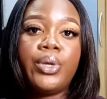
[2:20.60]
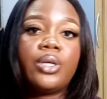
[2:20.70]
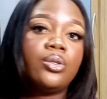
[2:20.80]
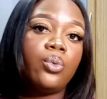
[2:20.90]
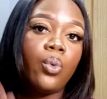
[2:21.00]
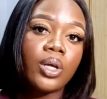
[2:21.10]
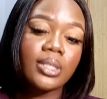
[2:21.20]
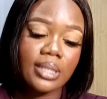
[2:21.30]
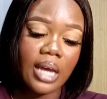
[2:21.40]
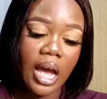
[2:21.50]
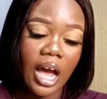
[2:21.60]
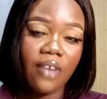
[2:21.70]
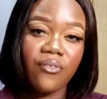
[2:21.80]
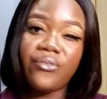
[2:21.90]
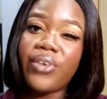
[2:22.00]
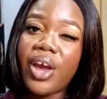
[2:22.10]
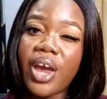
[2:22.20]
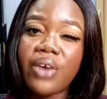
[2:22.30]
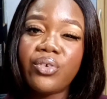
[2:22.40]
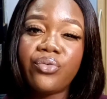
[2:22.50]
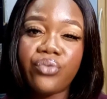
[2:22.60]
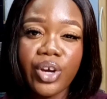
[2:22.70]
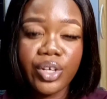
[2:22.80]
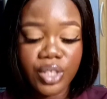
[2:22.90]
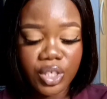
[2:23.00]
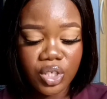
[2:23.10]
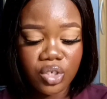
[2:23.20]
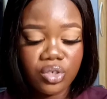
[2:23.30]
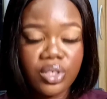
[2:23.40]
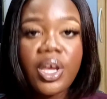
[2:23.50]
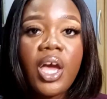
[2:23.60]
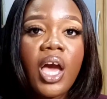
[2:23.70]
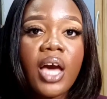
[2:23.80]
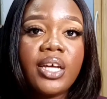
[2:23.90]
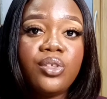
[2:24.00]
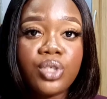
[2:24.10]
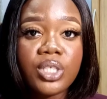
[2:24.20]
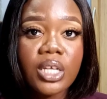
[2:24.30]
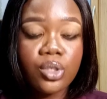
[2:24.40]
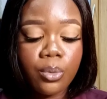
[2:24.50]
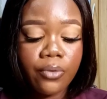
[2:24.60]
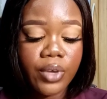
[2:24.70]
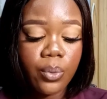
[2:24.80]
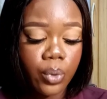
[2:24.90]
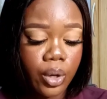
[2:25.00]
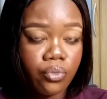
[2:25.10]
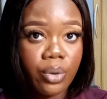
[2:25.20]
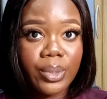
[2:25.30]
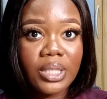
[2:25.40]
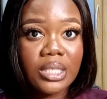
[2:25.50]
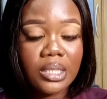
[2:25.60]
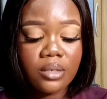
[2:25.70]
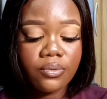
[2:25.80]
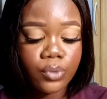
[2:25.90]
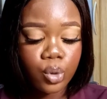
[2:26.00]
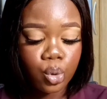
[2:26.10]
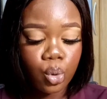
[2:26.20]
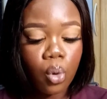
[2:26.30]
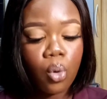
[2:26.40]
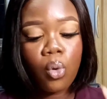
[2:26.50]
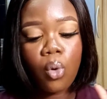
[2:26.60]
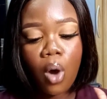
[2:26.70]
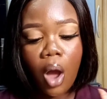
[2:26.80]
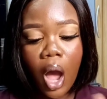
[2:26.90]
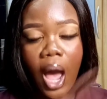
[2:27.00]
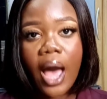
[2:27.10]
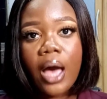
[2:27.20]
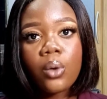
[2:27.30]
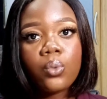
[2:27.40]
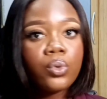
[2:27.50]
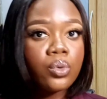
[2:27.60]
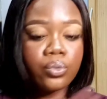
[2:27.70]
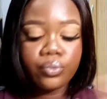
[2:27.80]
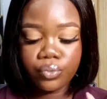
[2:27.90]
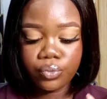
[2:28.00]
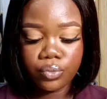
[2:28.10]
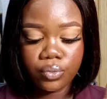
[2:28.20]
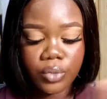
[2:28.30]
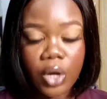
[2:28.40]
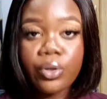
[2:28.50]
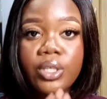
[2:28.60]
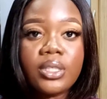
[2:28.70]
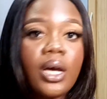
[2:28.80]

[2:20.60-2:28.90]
pick the ones that are very necessary, and I noticed that some of them were repetitive, so I will narrow it